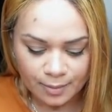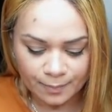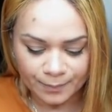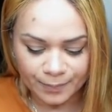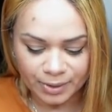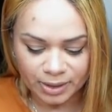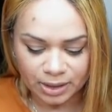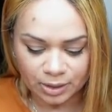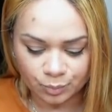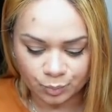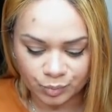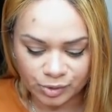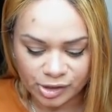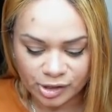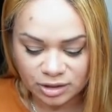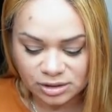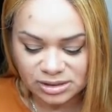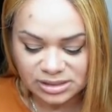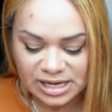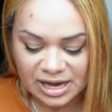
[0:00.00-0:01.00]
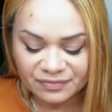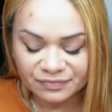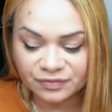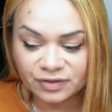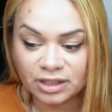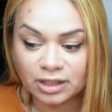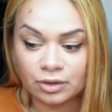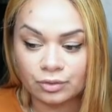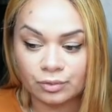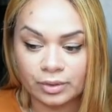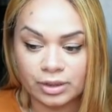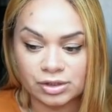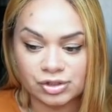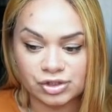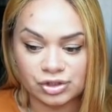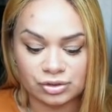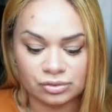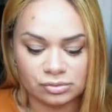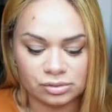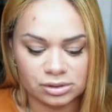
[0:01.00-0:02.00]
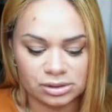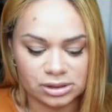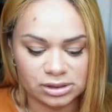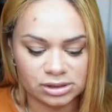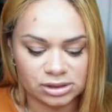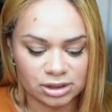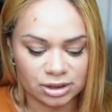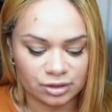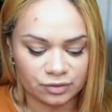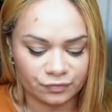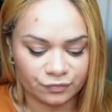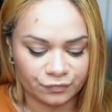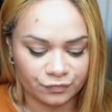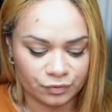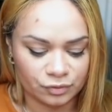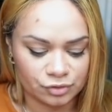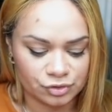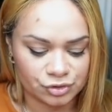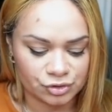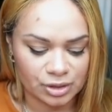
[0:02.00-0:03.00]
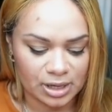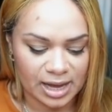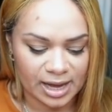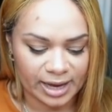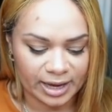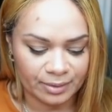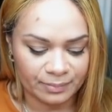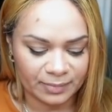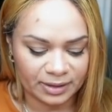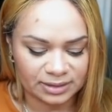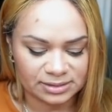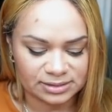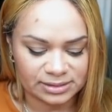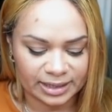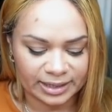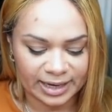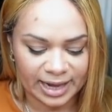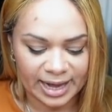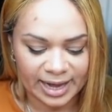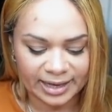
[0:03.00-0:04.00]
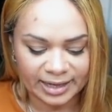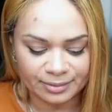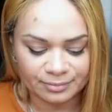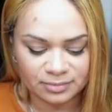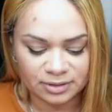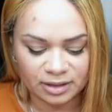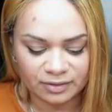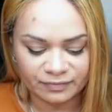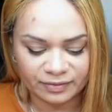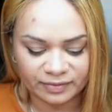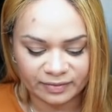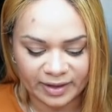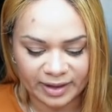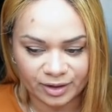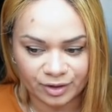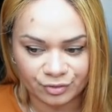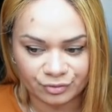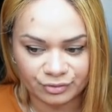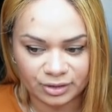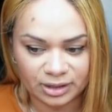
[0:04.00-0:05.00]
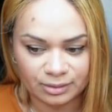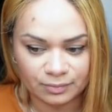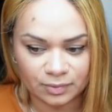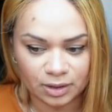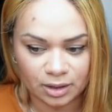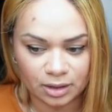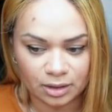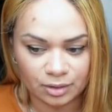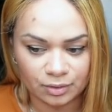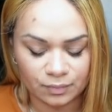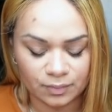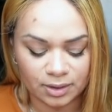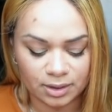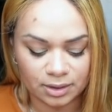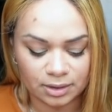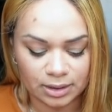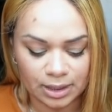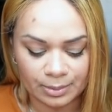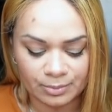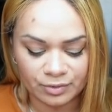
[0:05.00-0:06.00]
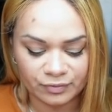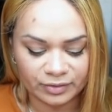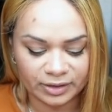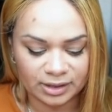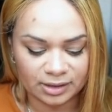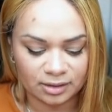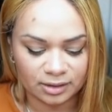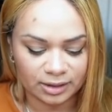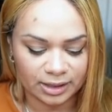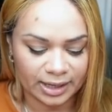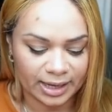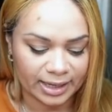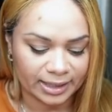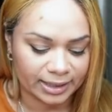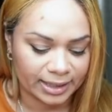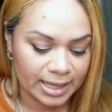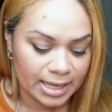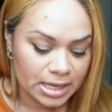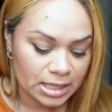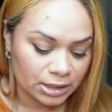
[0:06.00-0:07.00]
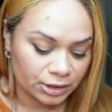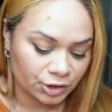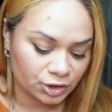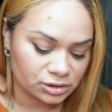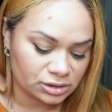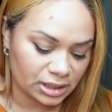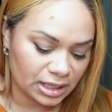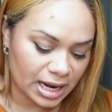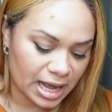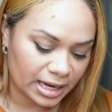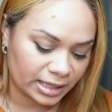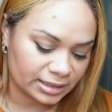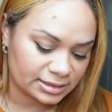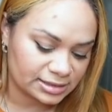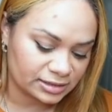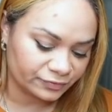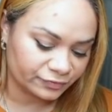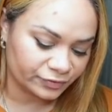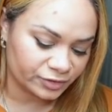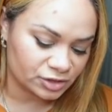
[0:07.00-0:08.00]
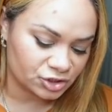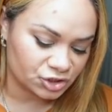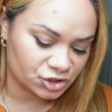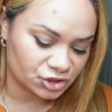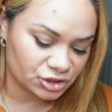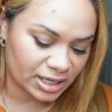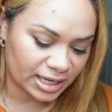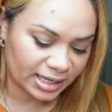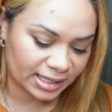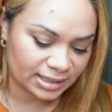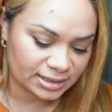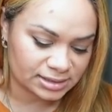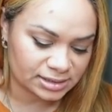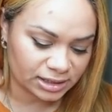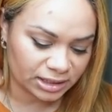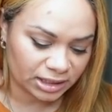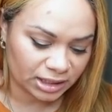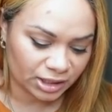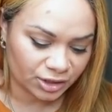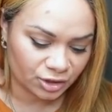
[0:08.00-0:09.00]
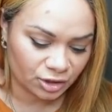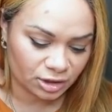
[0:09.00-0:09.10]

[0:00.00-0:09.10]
But we are definitely going to use these in the future. I am excited. I am loving that cream color one. I'm already looking at it. There's a lot of different shades in here.